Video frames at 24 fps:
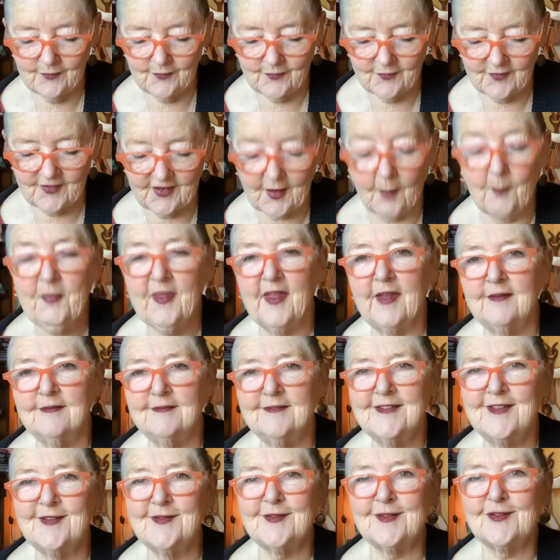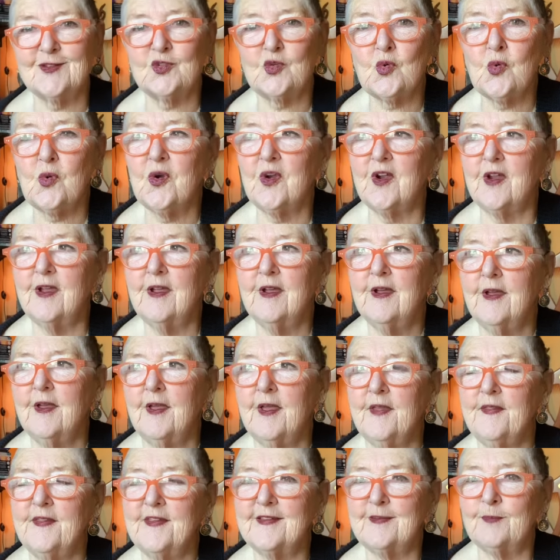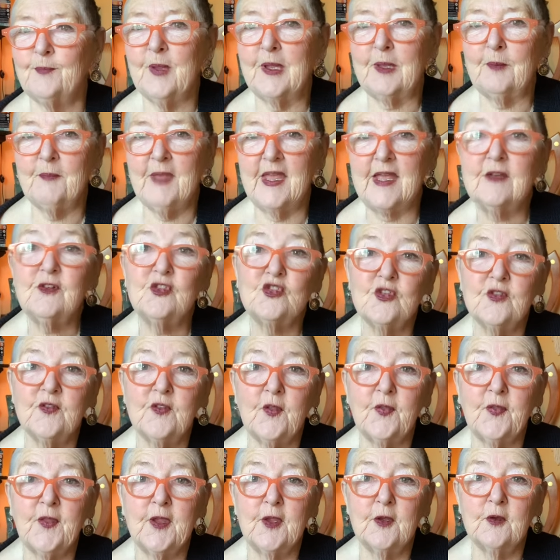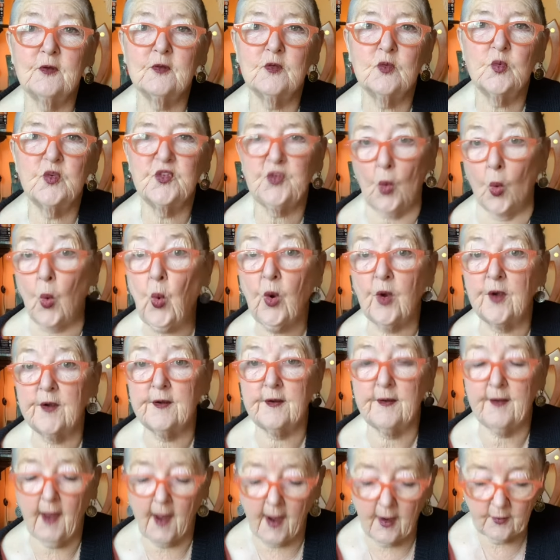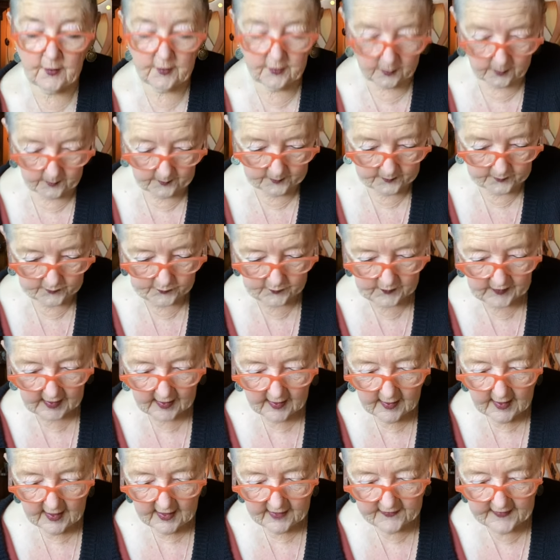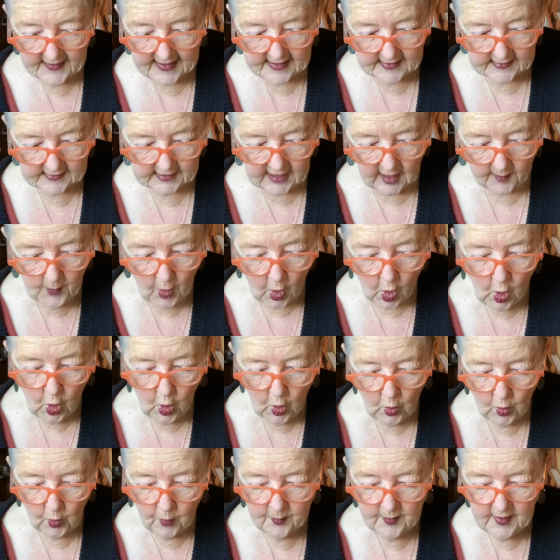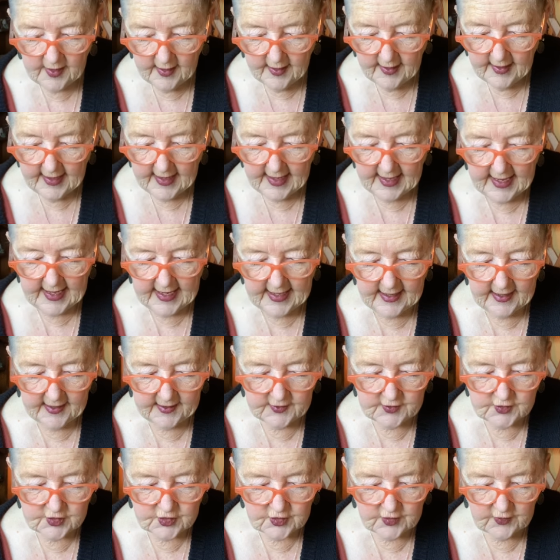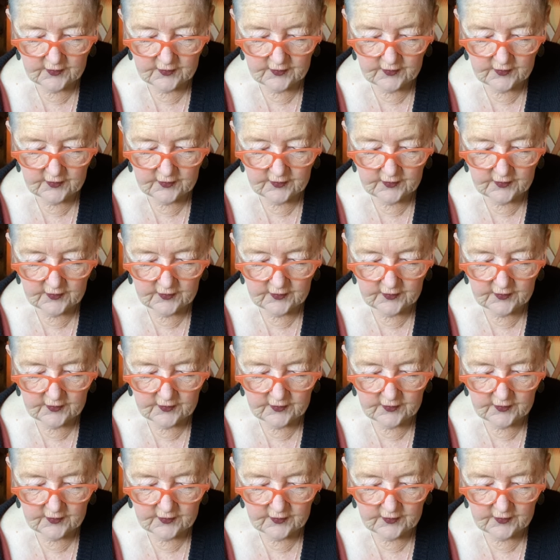something to the story, this big mansion that they owned was hoarded out. They had come home, and